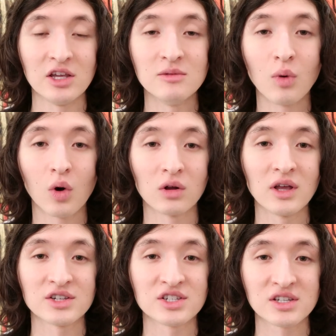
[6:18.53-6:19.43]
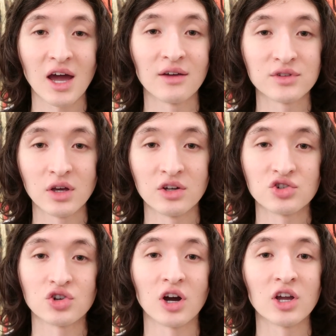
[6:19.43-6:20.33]
He more or less is kind of
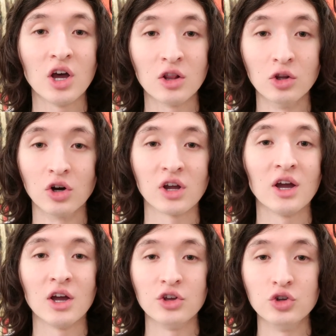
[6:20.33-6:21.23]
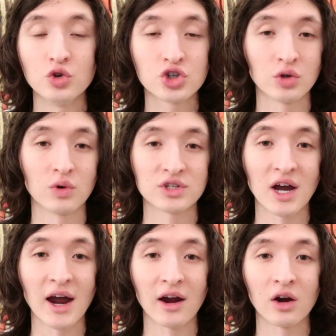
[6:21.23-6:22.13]
telling Chuck, look, you should
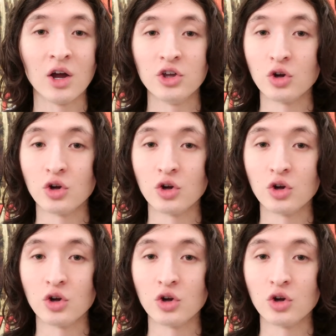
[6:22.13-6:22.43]
retire.